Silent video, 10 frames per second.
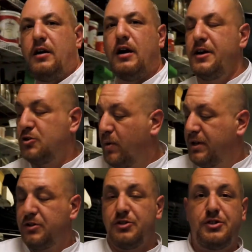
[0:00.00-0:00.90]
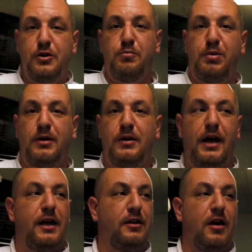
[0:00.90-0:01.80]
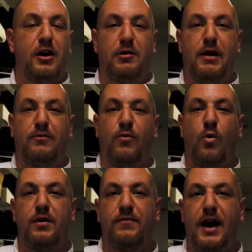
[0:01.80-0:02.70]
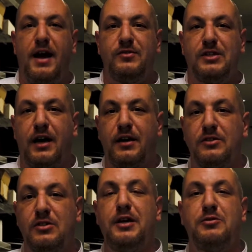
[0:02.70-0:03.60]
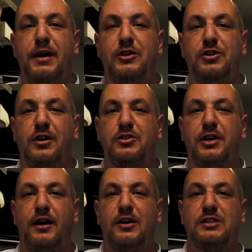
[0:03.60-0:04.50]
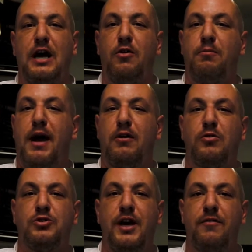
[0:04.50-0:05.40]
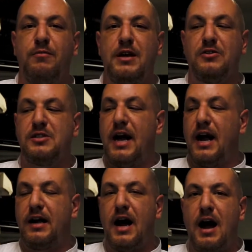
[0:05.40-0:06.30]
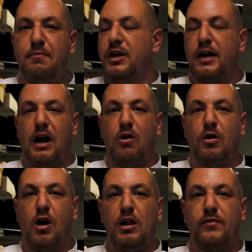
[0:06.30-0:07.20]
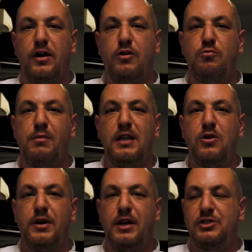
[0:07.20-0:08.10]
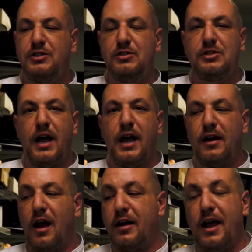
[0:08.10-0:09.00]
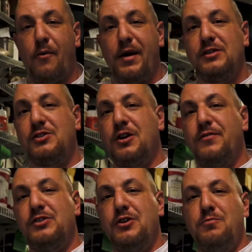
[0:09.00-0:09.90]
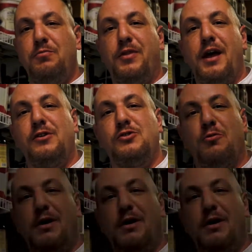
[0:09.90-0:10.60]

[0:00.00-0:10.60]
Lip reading: in a nice winter soup and done in about 45 seconds. Please make sure to check us out at macrochefmeals.com. Check out all of our new menu additions, and can't wait to serve you soon. Thank you so